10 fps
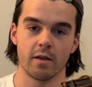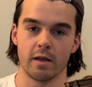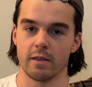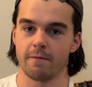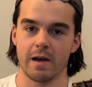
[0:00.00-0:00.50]

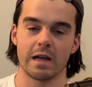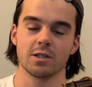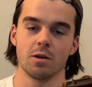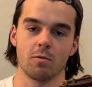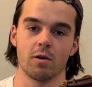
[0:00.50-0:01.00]
in the
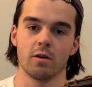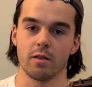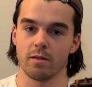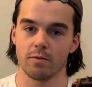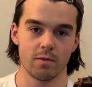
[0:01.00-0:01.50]
fashion
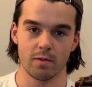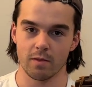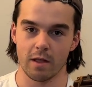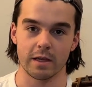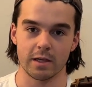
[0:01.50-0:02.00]
world
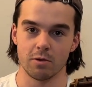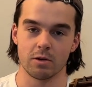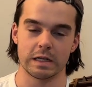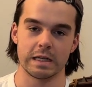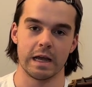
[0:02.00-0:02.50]
like
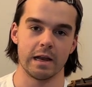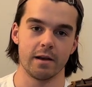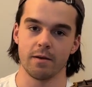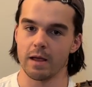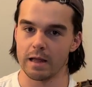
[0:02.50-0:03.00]

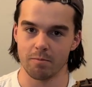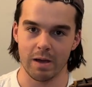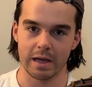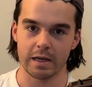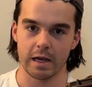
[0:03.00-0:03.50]
Yuketen and
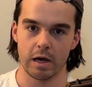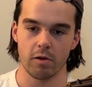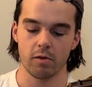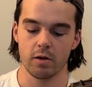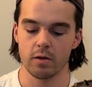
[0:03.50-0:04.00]

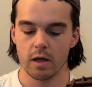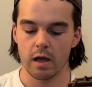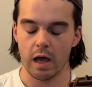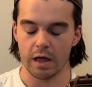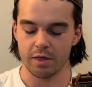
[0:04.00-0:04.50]
Megco.
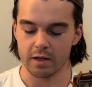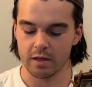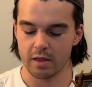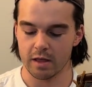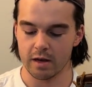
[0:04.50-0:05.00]
I
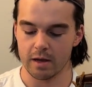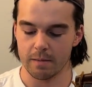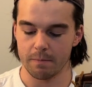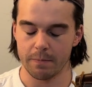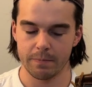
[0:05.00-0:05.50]
think that
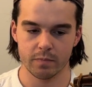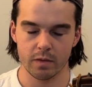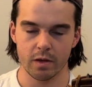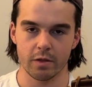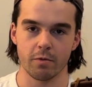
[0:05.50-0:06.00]

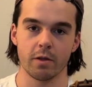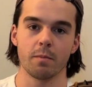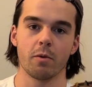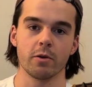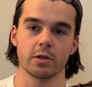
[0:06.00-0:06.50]
it's really
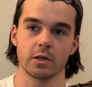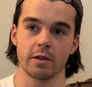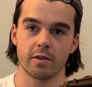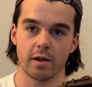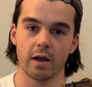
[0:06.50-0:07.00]
important to
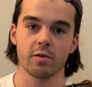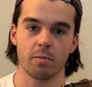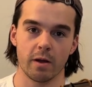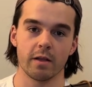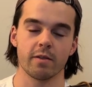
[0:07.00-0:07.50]
discuss
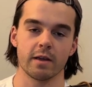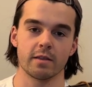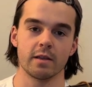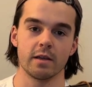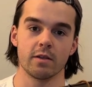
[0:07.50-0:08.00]
brands like
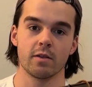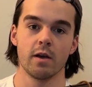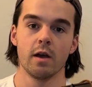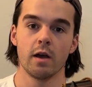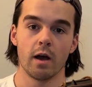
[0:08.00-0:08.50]
these
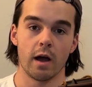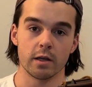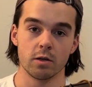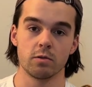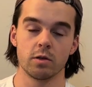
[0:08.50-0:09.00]
on
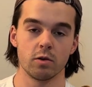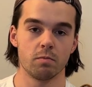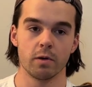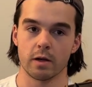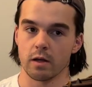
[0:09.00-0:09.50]
YouTube,
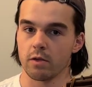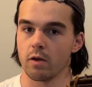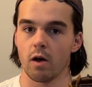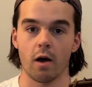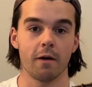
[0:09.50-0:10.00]
because
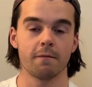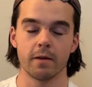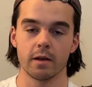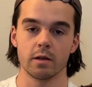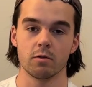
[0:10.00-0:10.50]

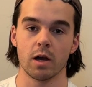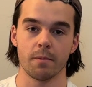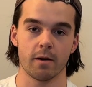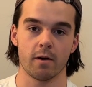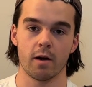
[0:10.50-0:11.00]
often you come
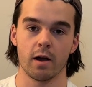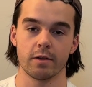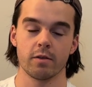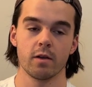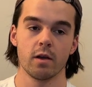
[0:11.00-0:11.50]

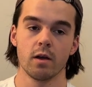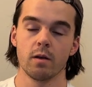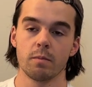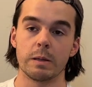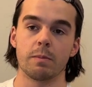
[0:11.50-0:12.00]
across
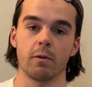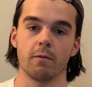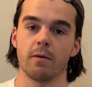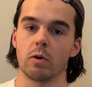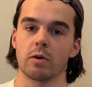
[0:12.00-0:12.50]
people
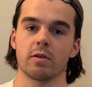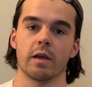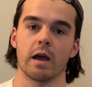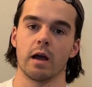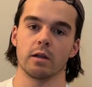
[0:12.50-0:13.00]

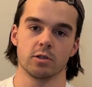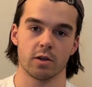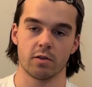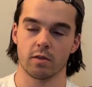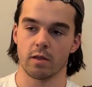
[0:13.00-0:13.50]
focusing on
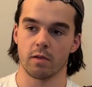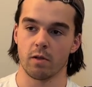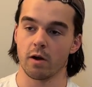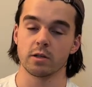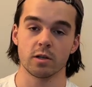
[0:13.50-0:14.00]
just the
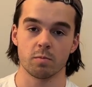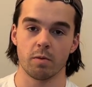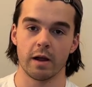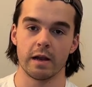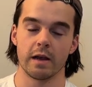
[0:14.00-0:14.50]
largest
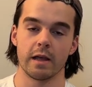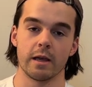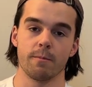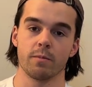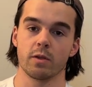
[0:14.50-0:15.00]
brand
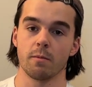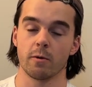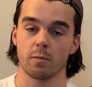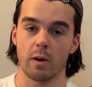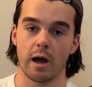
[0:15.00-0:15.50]
names, the
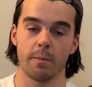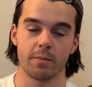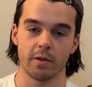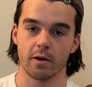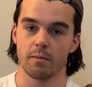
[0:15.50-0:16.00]
most
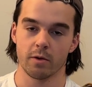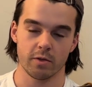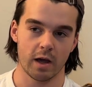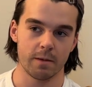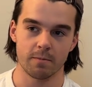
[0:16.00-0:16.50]
popular,
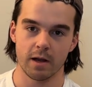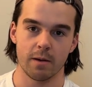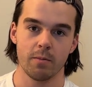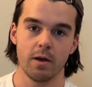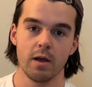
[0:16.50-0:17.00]
most hyped
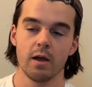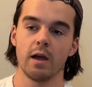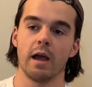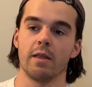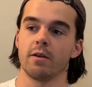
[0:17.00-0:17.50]
up,
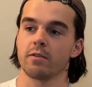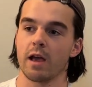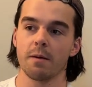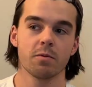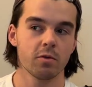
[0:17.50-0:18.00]
and there's
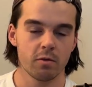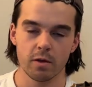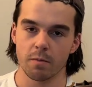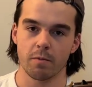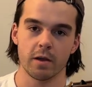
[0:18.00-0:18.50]

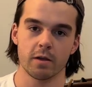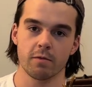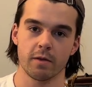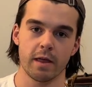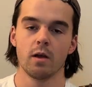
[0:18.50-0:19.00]
absolutely a place
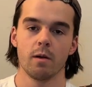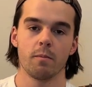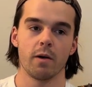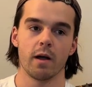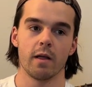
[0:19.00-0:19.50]
for that.
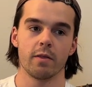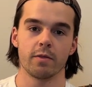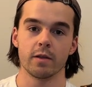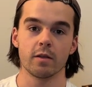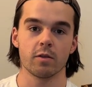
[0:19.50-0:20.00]
But
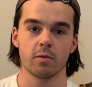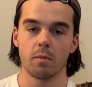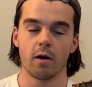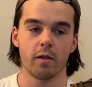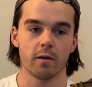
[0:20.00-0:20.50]
these
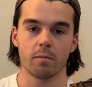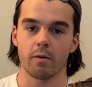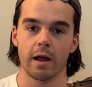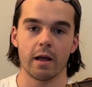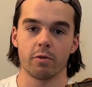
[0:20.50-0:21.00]
smaller
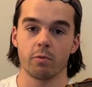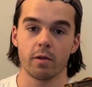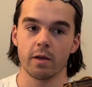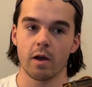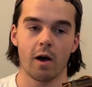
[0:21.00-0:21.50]
brands
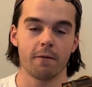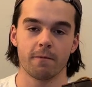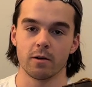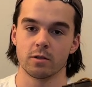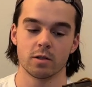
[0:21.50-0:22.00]
really
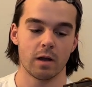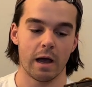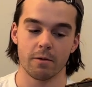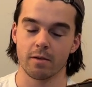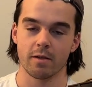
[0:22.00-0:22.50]
offered,
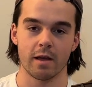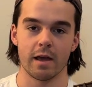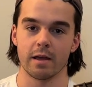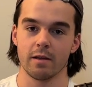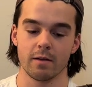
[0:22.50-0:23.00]
I would say,